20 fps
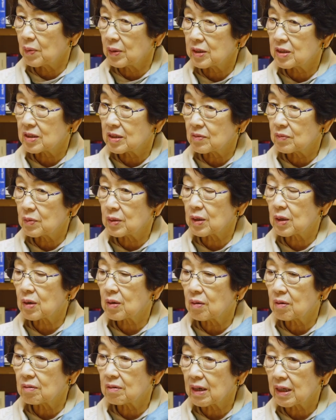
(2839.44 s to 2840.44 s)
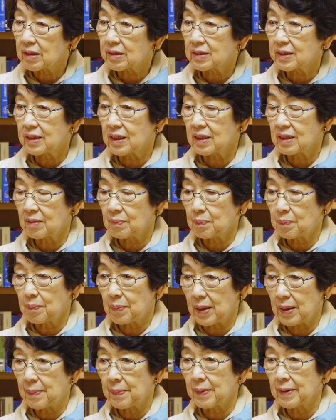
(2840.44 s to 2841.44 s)
which we collected
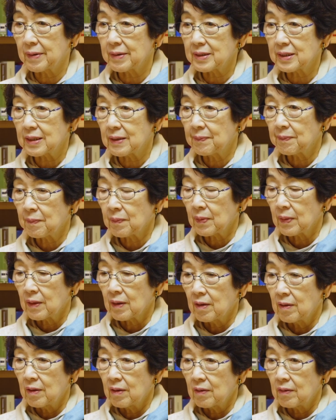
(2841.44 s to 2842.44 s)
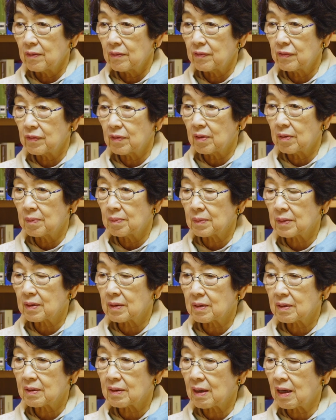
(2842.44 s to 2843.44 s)
papers
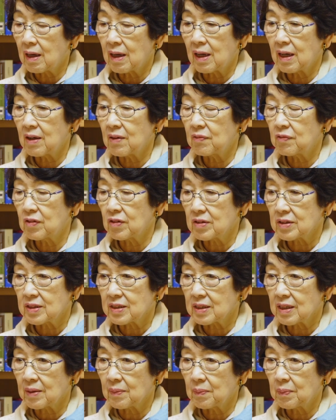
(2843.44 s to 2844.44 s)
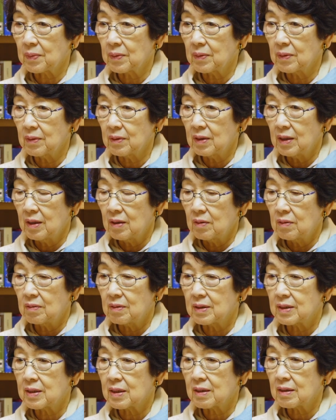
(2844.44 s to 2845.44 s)
from Thai, for example,
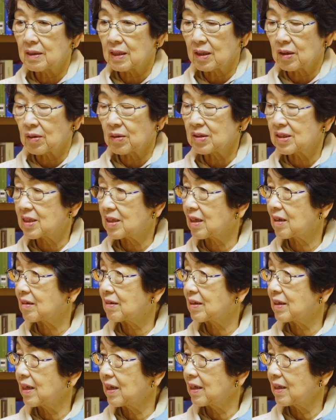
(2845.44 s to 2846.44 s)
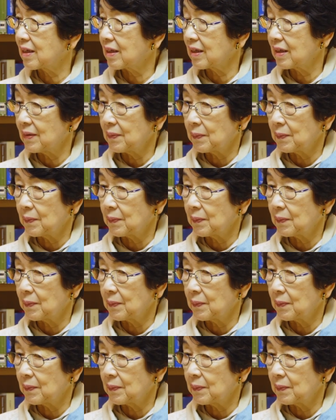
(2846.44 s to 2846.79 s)
with the linguistic data,